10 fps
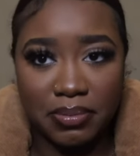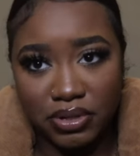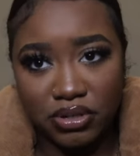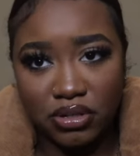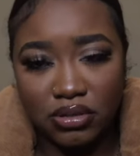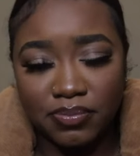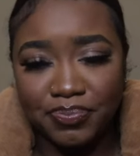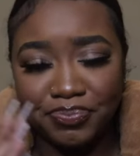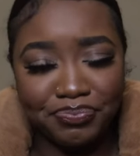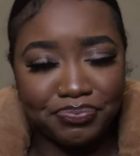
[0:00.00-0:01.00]
pictures
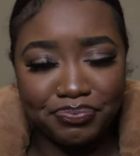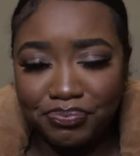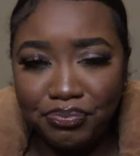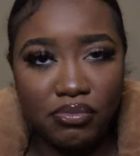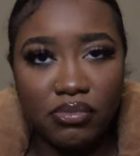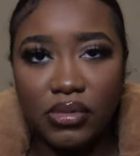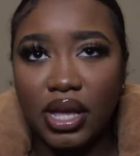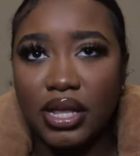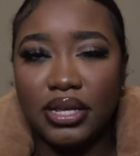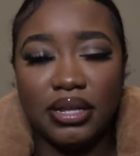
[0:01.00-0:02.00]

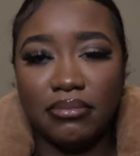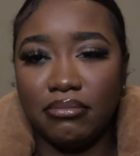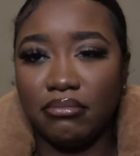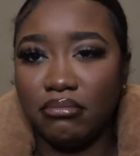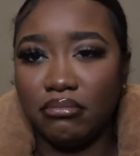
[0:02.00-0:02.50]
and then